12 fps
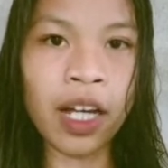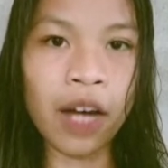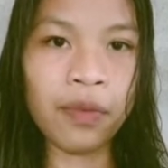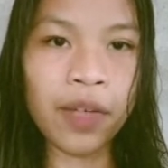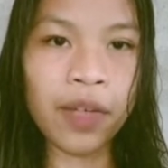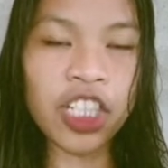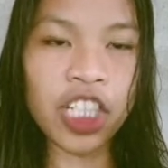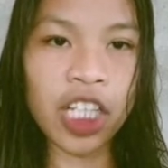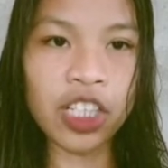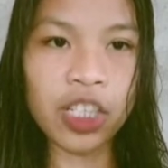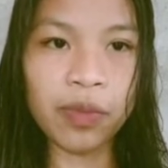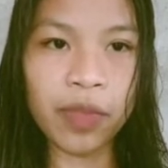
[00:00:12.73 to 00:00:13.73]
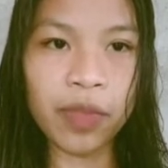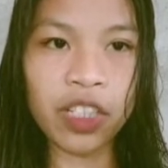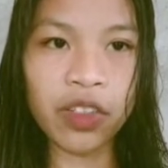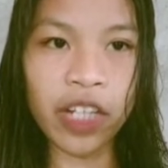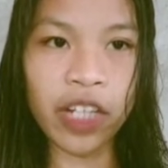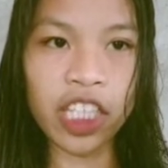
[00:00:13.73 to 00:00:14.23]
A fast shutter speed
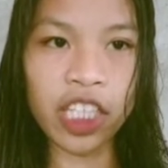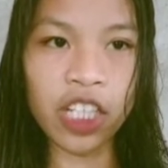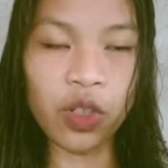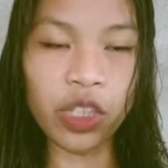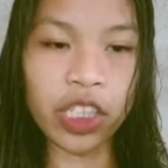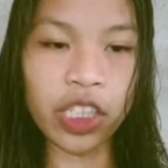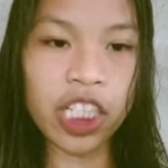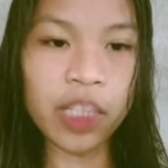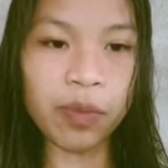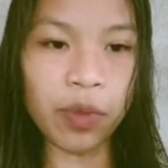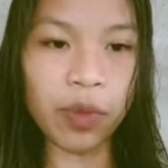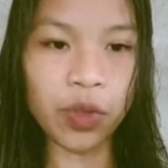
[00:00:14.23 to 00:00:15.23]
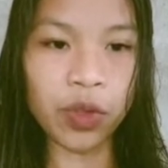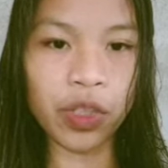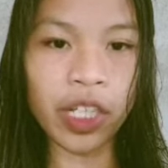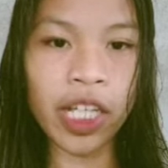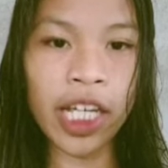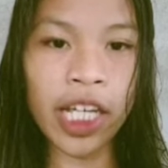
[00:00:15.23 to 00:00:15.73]
creates a shorter exposure
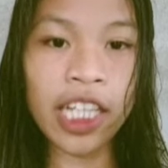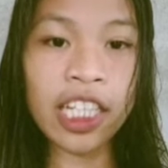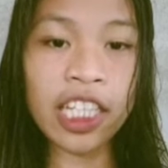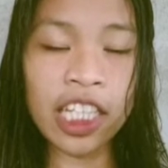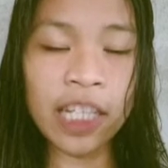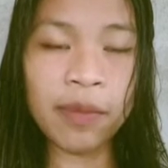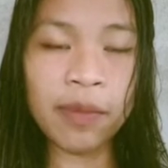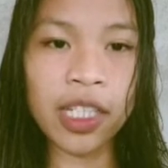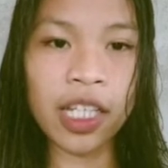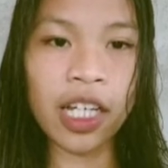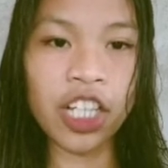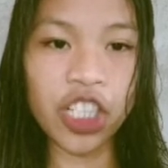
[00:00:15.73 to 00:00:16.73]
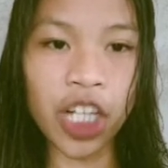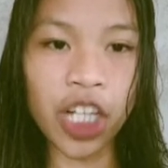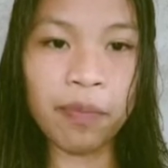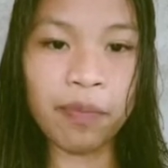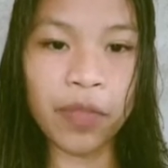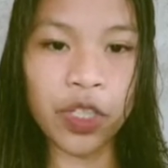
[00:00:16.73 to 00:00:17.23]
and it gives a sharp
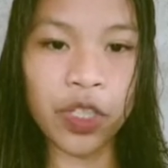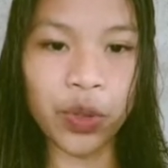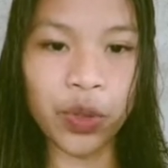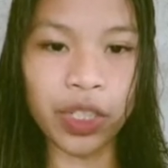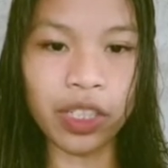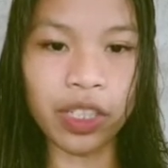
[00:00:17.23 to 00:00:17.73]
picture.